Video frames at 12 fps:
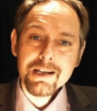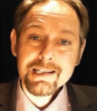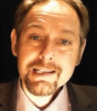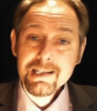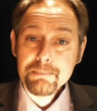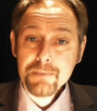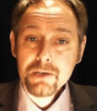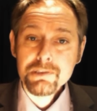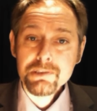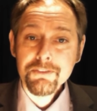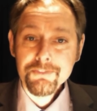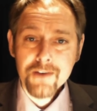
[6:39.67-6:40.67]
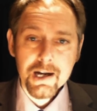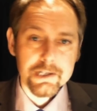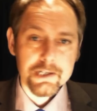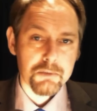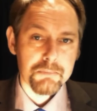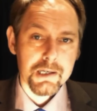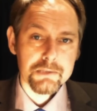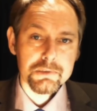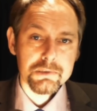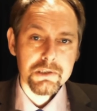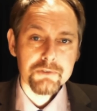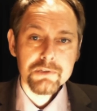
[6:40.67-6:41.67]
likely impose a fine on
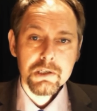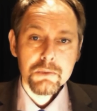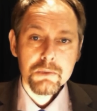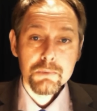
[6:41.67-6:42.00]
Microsoft,